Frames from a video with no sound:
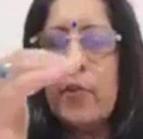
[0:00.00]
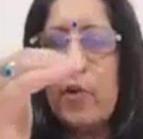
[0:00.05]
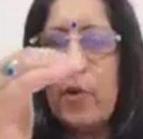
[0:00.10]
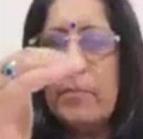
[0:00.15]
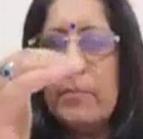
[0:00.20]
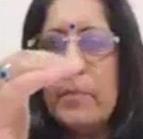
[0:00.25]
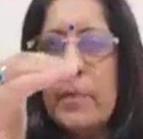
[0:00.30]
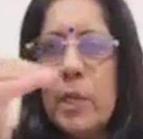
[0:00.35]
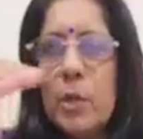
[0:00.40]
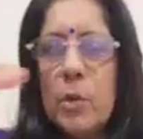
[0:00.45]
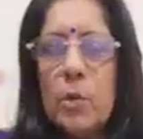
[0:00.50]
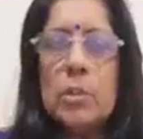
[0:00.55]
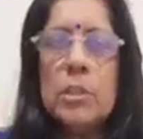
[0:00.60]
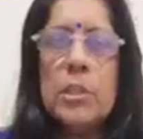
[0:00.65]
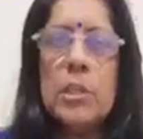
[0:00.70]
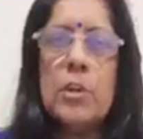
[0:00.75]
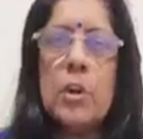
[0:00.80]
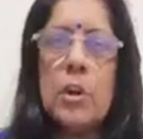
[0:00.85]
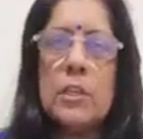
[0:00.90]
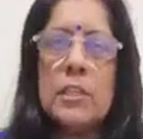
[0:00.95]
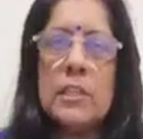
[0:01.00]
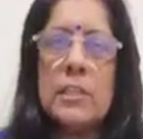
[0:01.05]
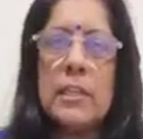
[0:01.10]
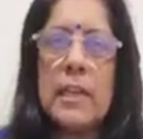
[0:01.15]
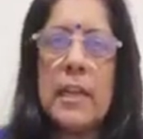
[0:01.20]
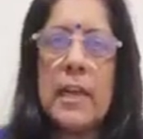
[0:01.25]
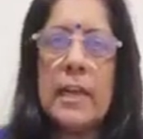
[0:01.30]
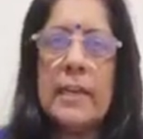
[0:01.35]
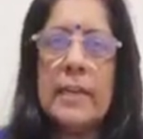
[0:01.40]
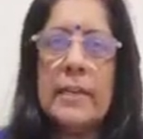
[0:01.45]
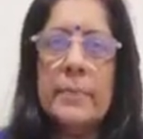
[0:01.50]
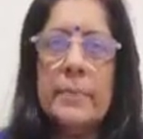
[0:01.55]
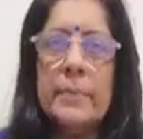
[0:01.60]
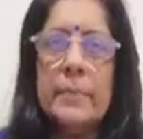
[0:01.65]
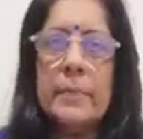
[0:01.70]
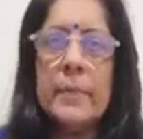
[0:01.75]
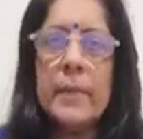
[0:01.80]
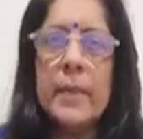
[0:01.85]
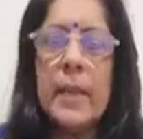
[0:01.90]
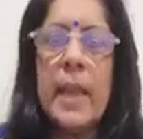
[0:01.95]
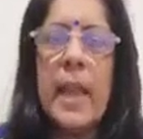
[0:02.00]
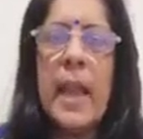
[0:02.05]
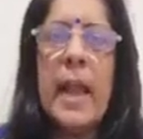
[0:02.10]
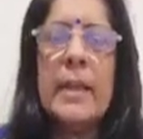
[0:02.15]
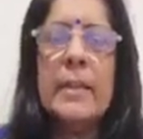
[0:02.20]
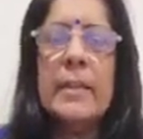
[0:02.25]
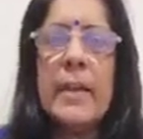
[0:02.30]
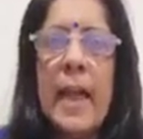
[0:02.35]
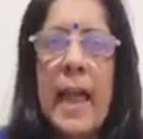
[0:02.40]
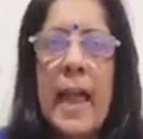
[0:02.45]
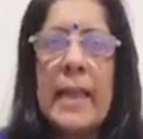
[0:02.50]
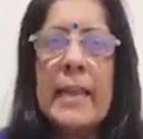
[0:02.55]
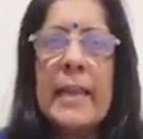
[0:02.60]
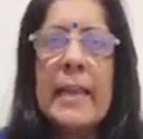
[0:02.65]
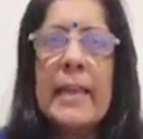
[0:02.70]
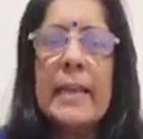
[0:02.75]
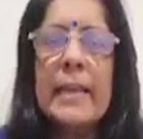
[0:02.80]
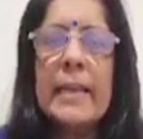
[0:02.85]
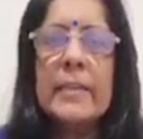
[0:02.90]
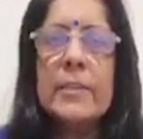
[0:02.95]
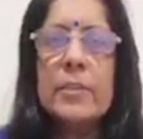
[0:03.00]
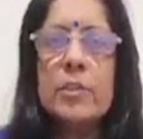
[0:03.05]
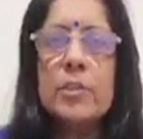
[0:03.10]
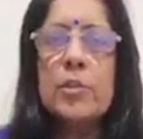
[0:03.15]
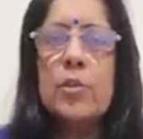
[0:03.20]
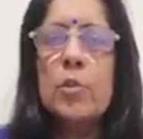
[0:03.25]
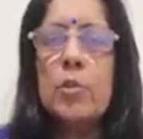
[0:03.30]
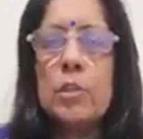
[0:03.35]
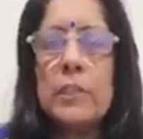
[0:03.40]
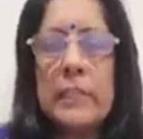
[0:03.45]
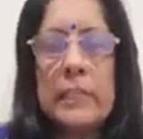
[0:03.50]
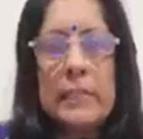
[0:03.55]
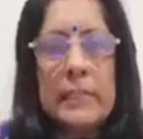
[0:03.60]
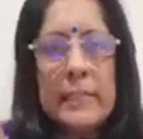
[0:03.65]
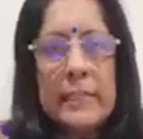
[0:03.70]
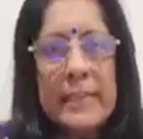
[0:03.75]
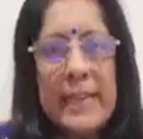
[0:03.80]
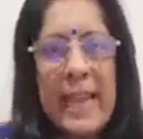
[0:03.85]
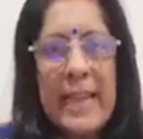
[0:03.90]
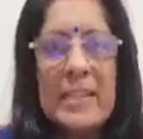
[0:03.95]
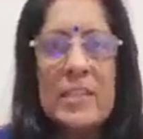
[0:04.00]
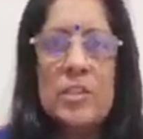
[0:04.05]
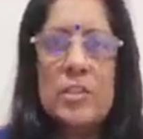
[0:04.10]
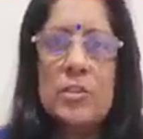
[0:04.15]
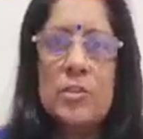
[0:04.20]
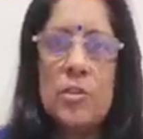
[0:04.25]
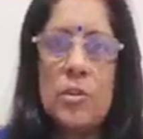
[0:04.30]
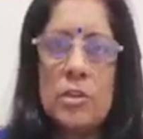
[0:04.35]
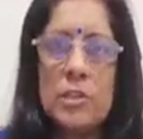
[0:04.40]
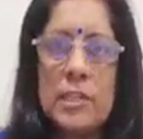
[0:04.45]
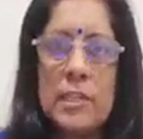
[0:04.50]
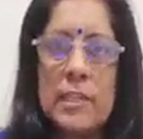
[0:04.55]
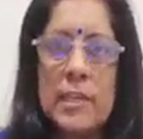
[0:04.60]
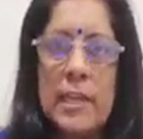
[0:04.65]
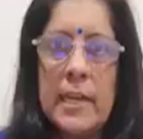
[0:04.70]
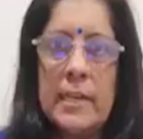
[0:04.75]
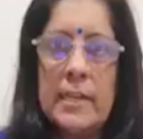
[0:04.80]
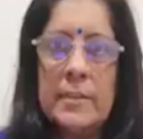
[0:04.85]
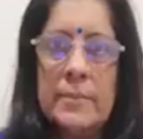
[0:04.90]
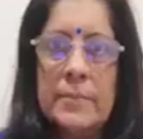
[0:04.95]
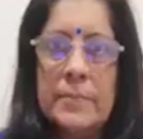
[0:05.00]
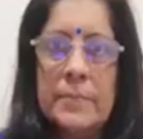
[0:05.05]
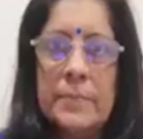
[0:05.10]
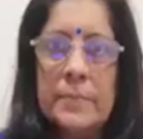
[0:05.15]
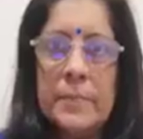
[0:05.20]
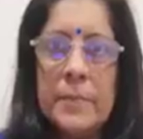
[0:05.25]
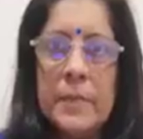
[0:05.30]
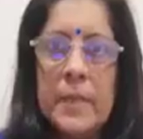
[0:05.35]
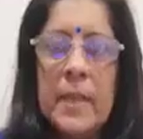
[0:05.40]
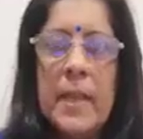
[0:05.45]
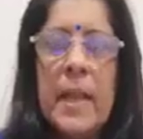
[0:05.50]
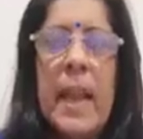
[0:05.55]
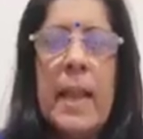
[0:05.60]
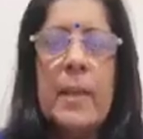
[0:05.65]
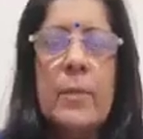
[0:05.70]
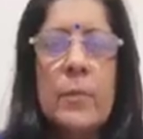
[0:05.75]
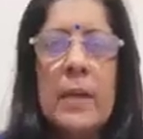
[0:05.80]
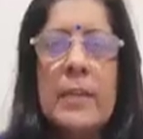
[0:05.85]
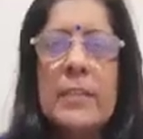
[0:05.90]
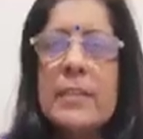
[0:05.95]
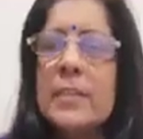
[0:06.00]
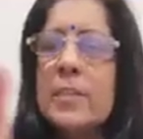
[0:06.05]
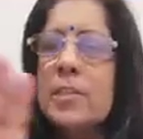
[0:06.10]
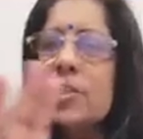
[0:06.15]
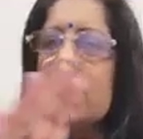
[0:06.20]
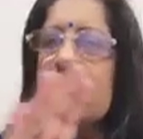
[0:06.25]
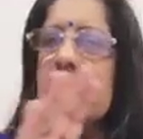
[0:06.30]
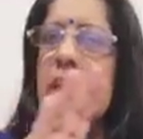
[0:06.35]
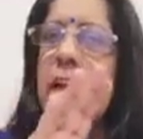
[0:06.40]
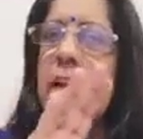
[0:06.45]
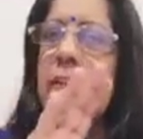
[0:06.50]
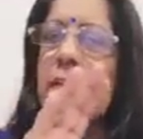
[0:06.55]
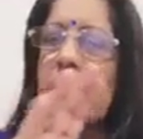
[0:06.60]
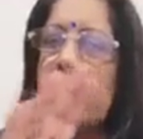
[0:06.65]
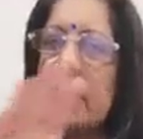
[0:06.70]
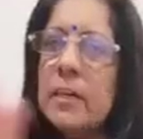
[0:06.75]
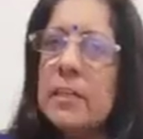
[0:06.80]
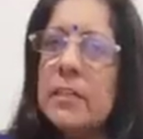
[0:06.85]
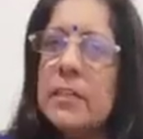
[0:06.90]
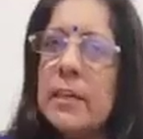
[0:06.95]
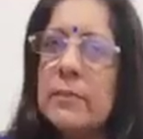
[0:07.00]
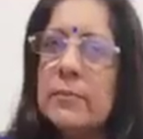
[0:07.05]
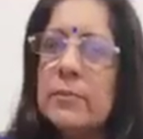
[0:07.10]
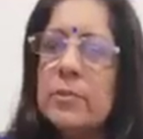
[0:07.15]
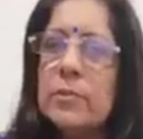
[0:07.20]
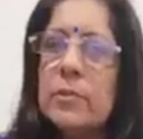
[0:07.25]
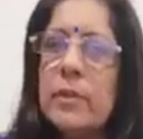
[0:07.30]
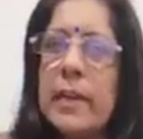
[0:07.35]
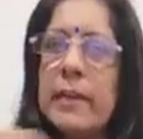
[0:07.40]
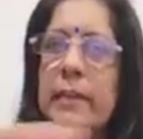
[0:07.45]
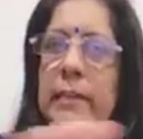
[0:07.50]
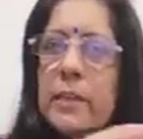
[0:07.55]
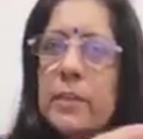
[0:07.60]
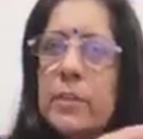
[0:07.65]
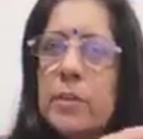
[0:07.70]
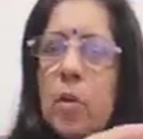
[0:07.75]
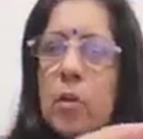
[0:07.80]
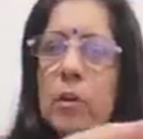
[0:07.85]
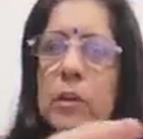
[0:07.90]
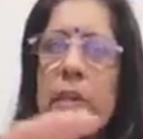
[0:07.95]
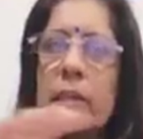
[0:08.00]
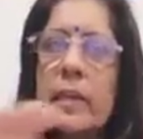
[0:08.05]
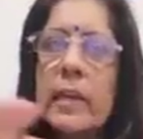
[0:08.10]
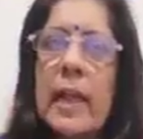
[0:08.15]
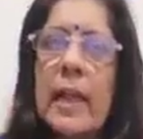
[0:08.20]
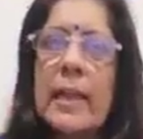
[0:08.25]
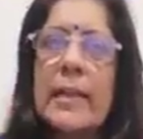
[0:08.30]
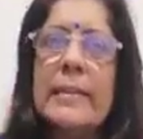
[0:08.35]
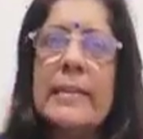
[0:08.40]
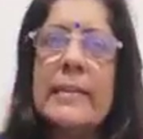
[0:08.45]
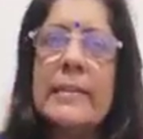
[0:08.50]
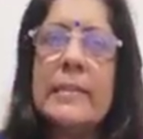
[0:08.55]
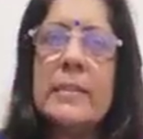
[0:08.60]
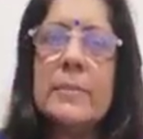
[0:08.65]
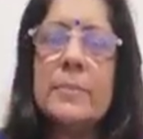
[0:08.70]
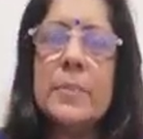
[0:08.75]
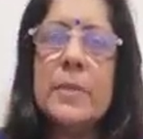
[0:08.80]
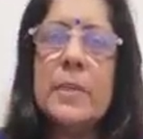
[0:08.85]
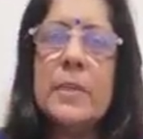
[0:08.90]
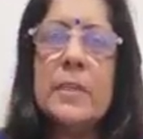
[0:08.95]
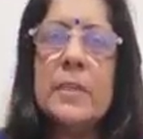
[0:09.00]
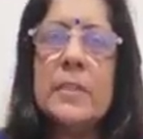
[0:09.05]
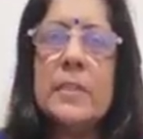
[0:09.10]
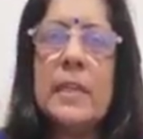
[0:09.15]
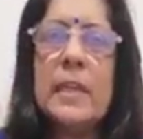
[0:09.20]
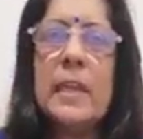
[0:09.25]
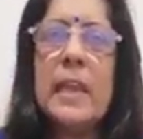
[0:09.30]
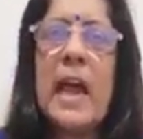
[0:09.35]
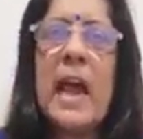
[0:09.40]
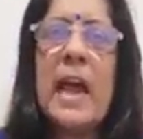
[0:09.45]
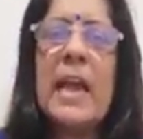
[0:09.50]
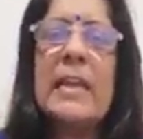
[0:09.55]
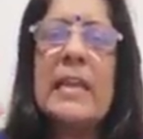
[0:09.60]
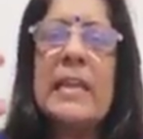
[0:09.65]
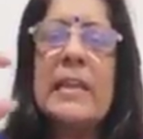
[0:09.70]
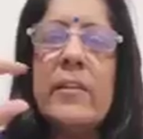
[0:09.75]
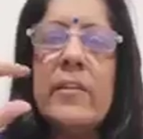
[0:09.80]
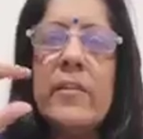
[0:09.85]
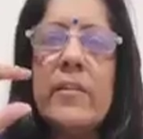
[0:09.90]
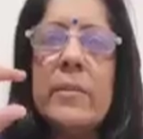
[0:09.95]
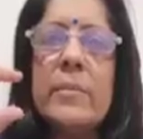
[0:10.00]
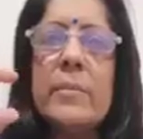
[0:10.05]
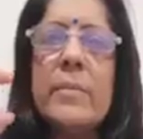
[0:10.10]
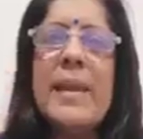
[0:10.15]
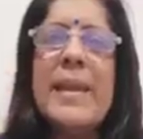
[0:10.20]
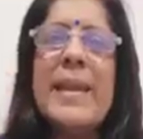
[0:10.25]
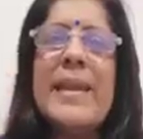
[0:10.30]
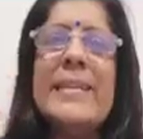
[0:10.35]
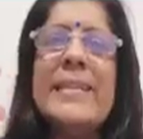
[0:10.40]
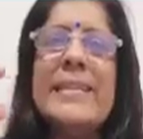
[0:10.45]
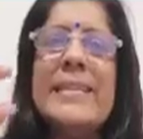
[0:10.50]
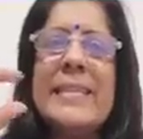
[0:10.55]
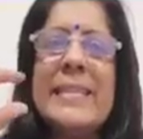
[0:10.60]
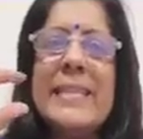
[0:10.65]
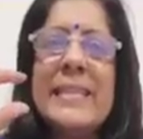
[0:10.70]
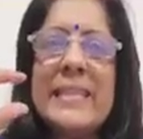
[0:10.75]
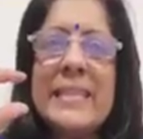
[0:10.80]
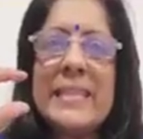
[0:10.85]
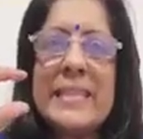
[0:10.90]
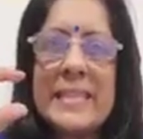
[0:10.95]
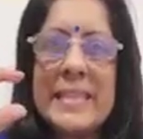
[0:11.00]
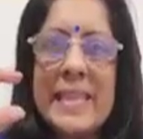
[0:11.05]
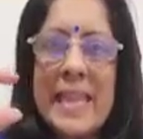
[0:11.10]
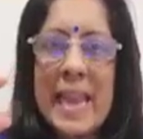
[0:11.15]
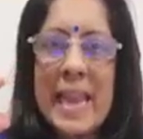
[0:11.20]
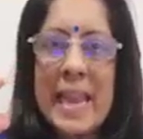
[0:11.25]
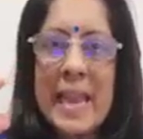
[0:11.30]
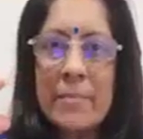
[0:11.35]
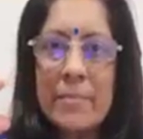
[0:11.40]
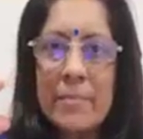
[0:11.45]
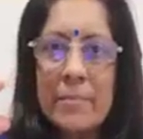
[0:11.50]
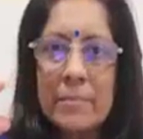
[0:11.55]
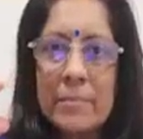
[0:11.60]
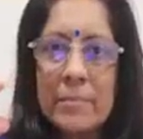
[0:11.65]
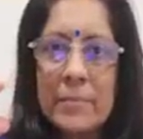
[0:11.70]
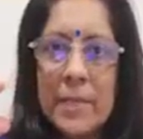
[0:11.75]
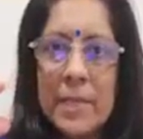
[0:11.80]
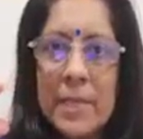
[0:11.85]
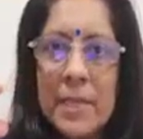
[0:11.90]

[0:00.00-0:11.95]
from below the dotted line and the hanging letters go till the next dotted line. And once the children have learned how to write, the dotted line disappears, the line remains the same.